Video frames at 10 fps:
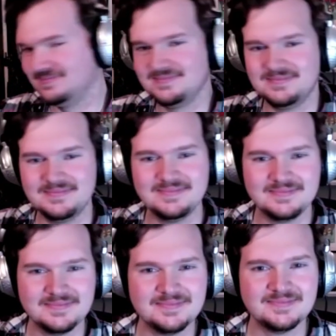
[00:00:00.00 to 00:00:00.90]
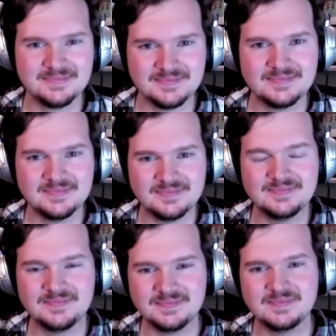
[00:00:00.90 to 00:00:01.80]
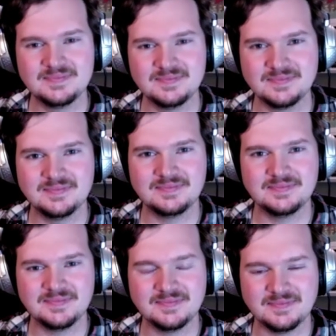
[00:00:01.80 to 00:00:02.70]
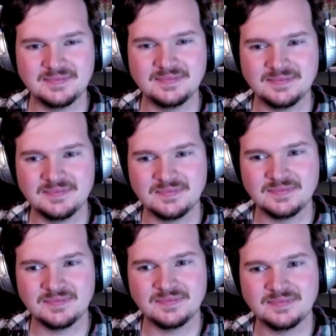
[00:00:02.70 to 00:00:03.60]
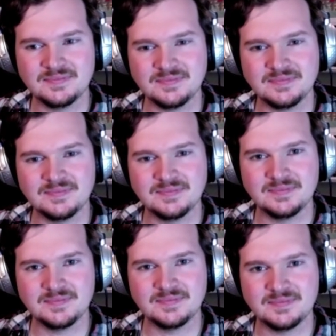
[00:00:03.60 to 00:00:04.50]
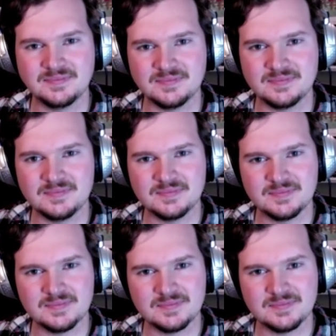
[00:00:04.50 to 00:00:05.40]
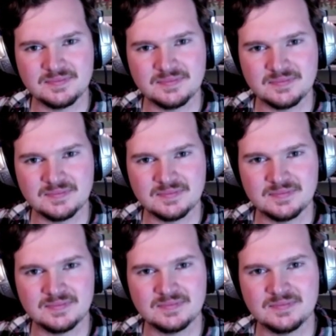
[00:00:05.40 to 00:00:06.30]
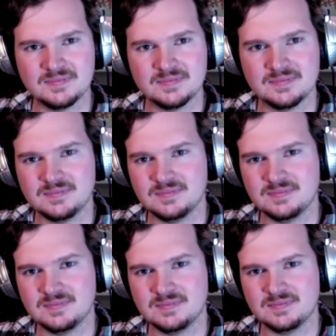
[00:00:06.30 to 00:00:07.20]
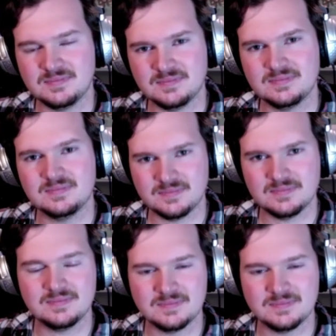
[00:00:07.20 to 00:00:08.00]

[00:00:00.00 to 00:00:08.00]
No words are spoken by the person on screen.